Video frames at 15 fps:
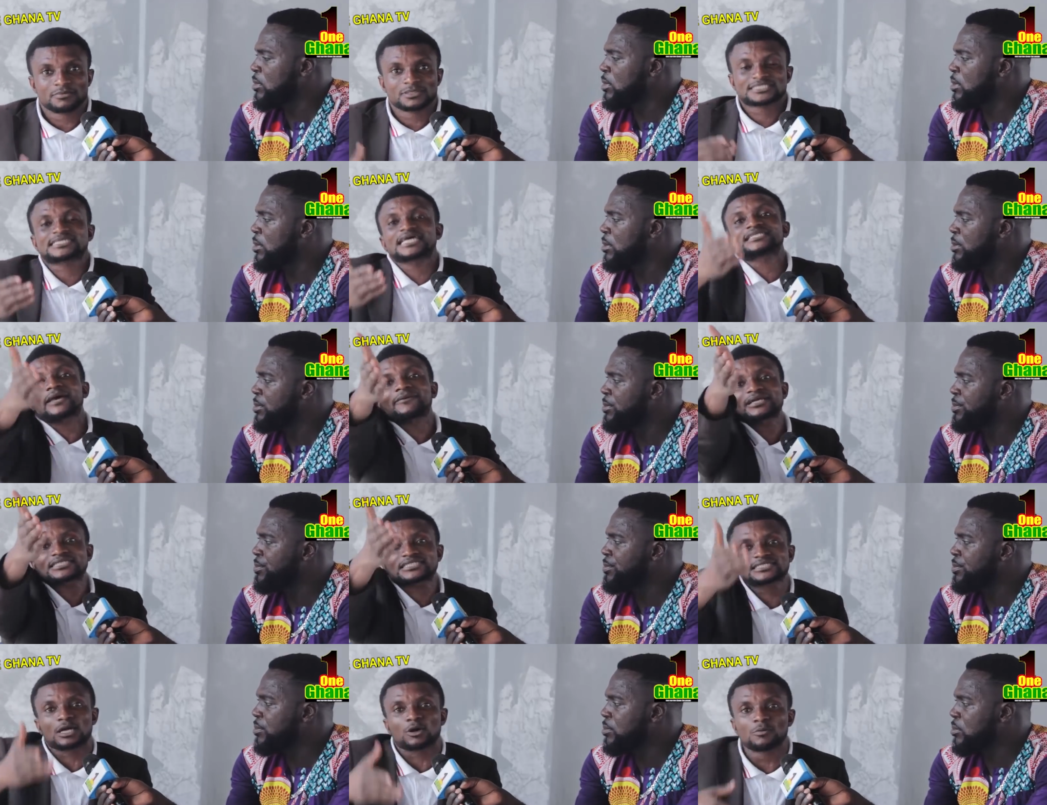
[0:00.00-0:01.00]

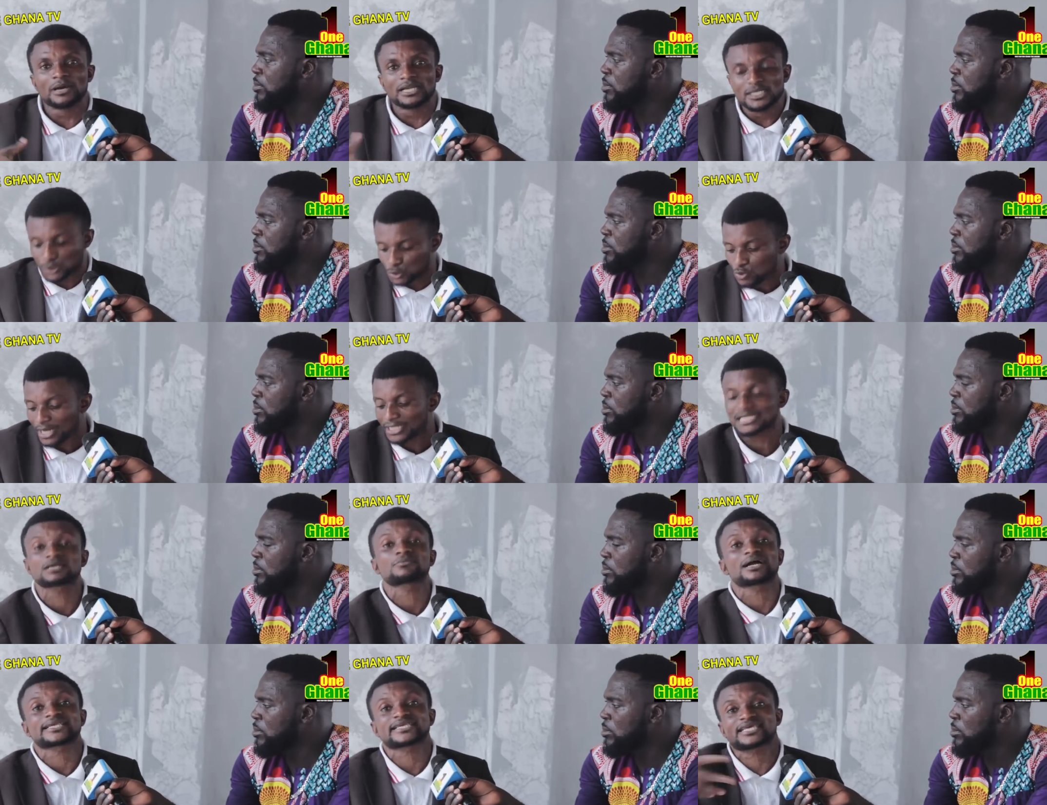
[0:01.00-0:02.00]
Speaker 1: Sadarasina will be this one and
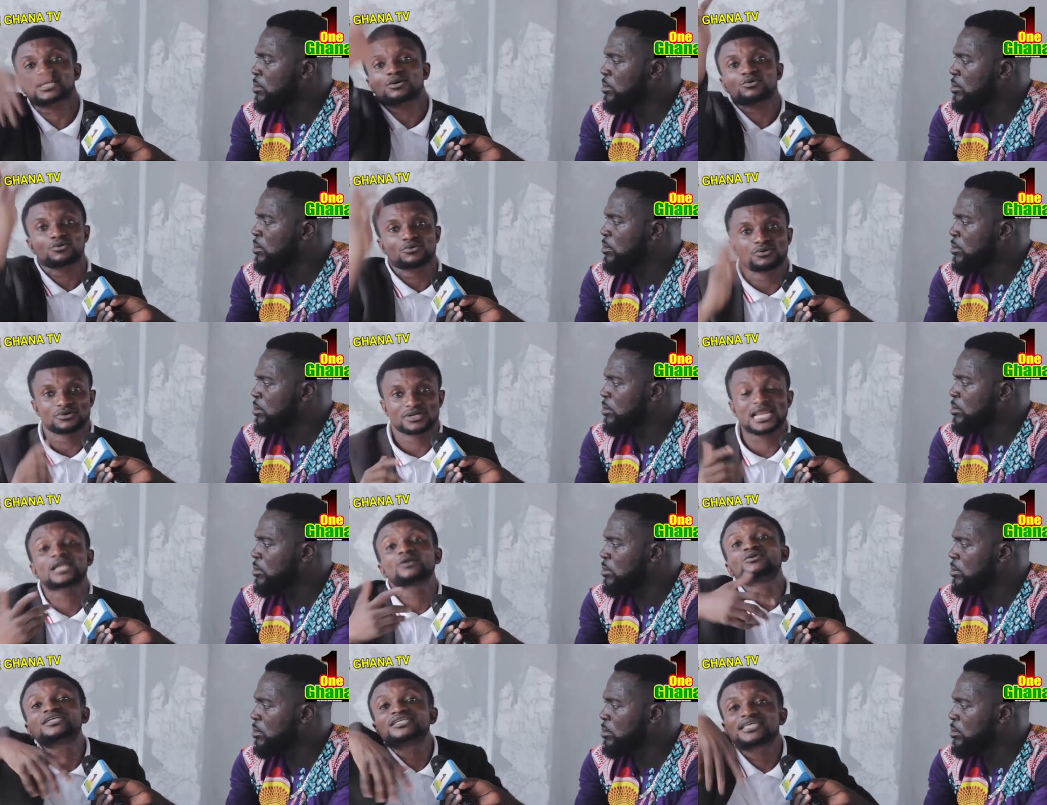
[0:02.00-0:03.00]
a match. Now,
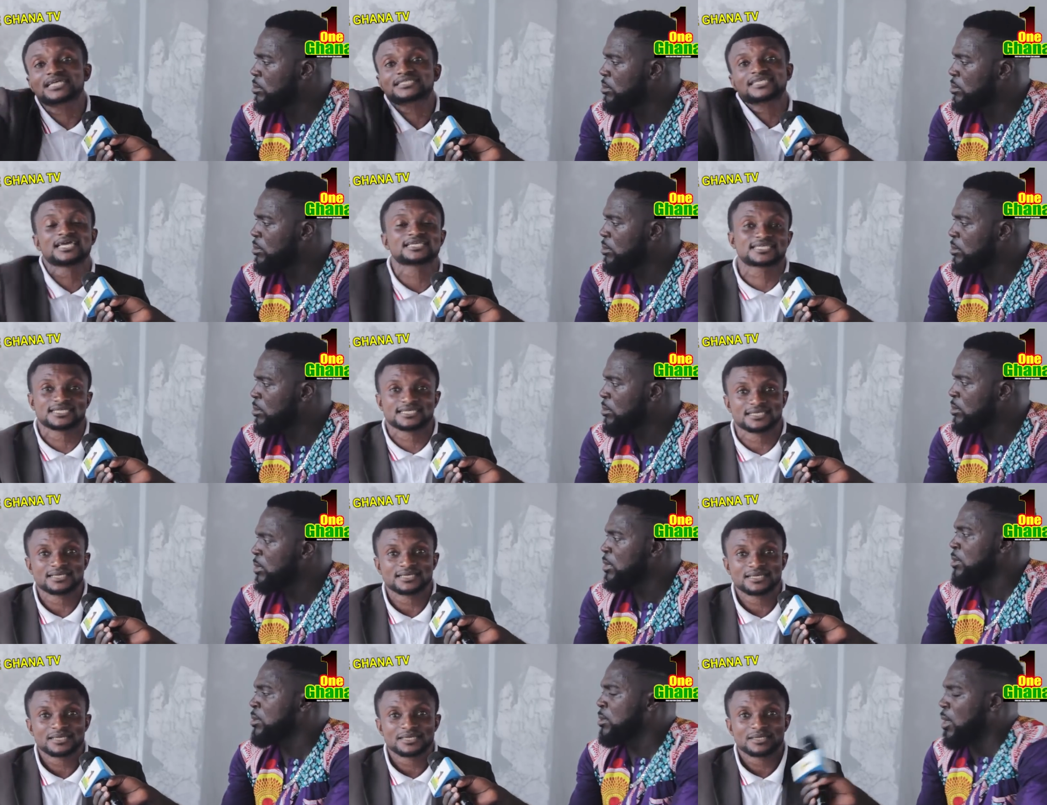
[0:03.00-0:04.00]
Speaker 2: do you dear T H D?
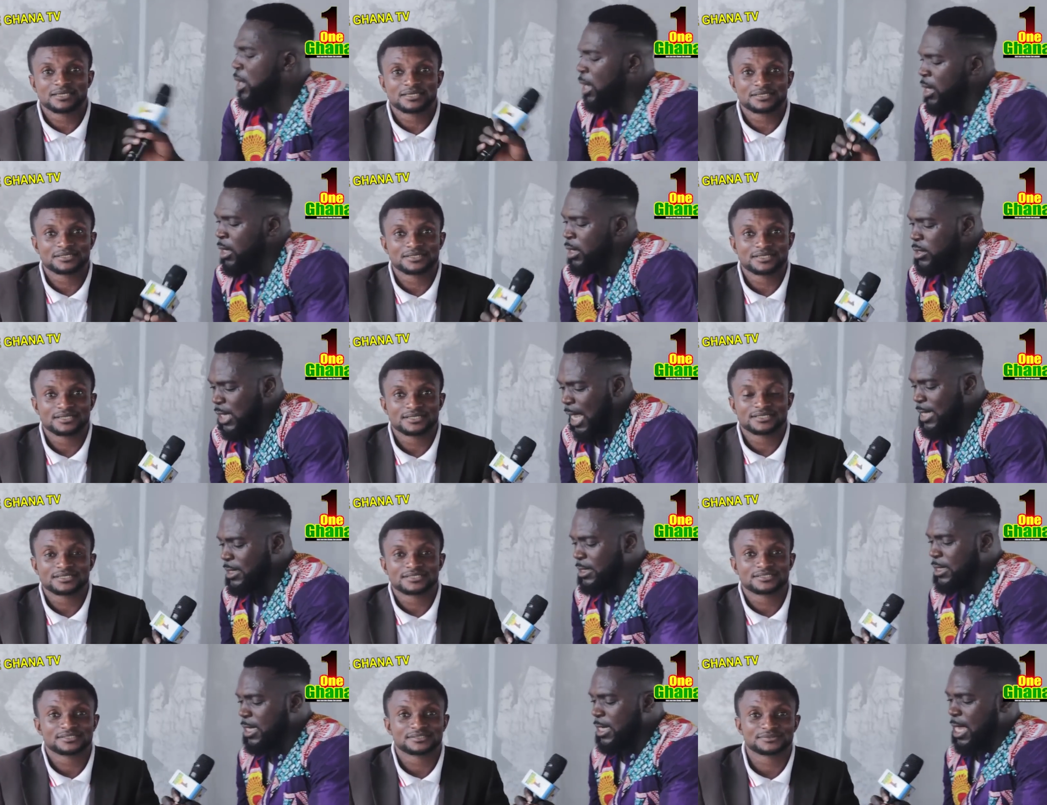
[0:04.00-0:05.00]
Okay,
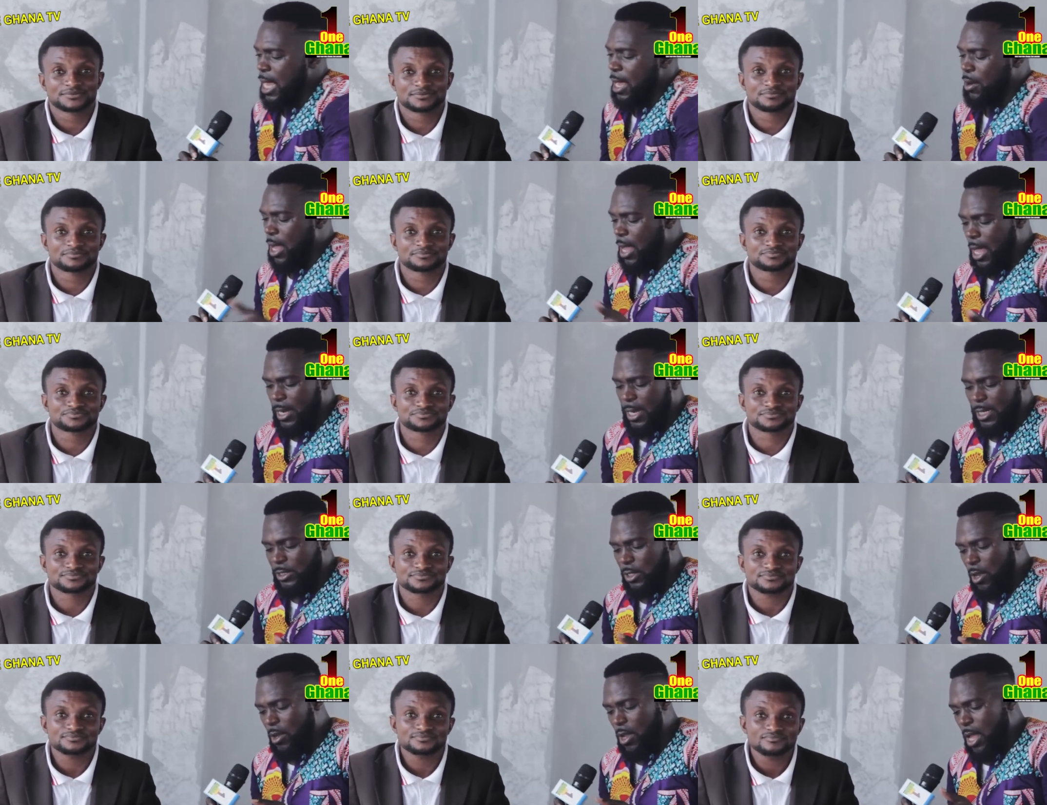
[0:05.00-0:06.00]
Sadi dear, and I
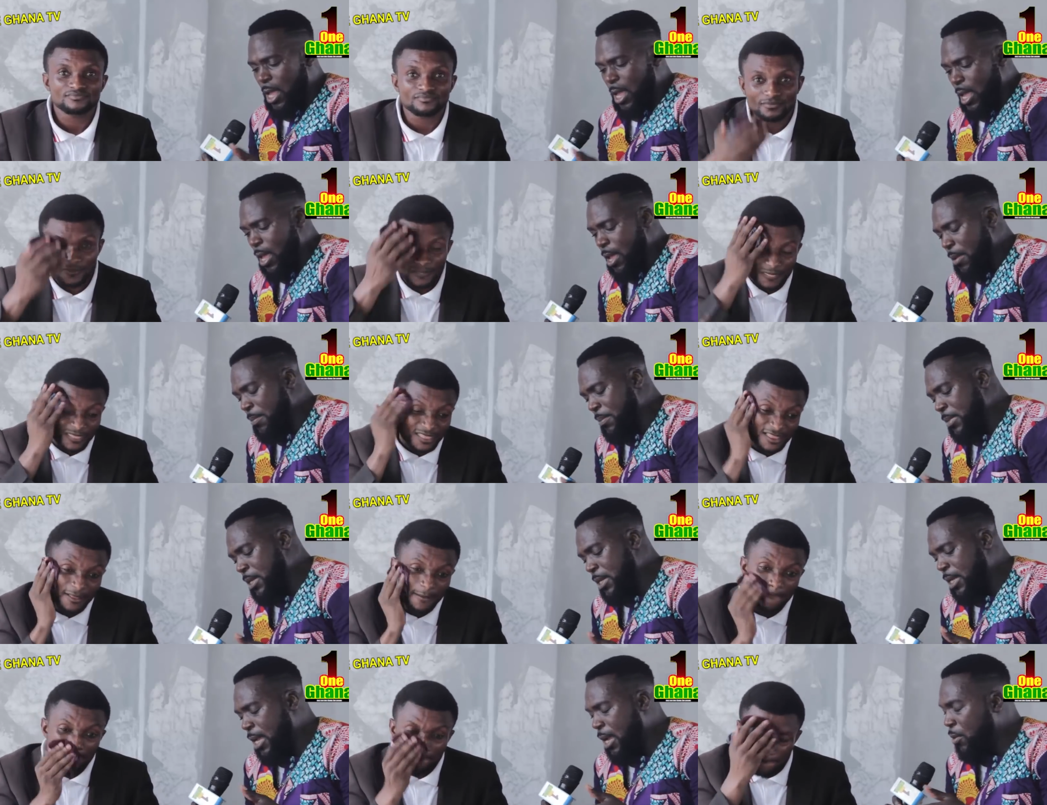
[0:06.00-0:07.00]
saw
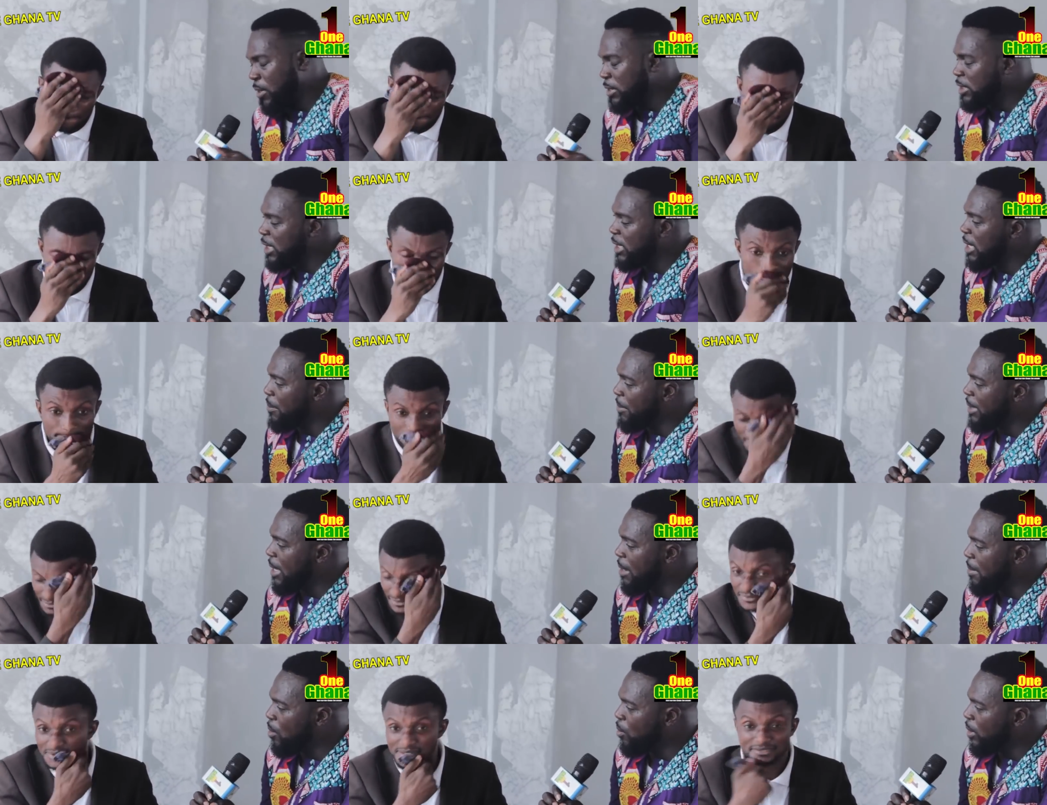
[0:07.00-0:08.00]
a container
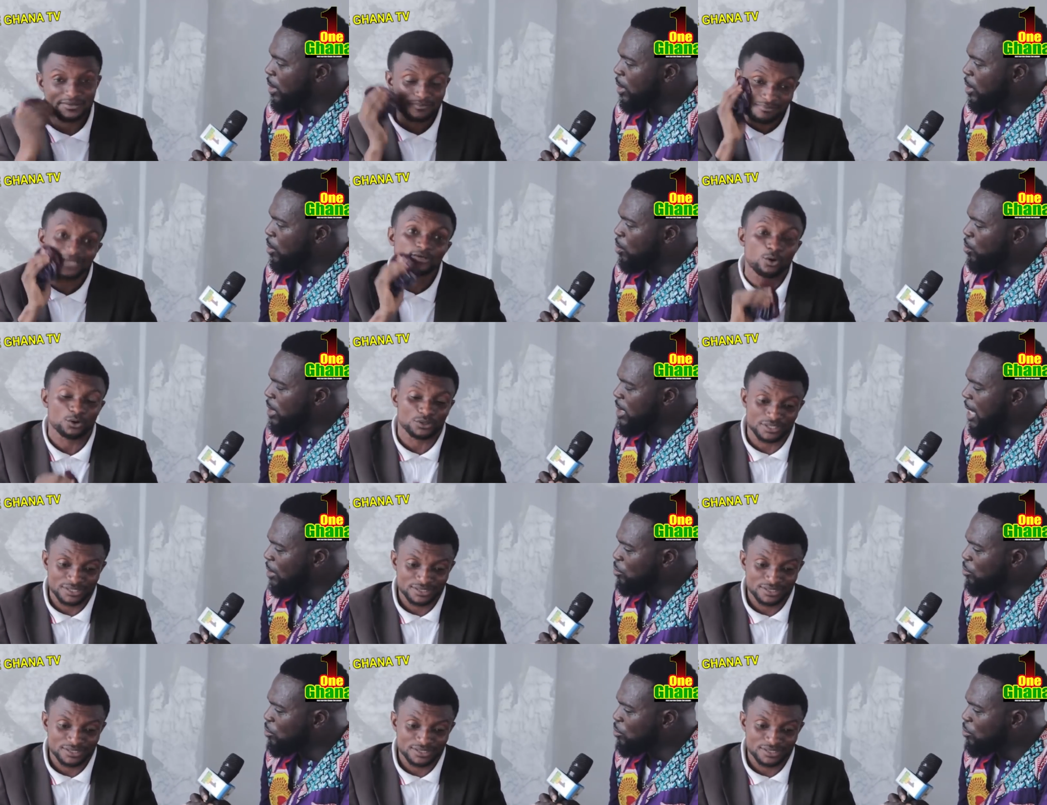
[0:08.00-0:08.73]
media my way. We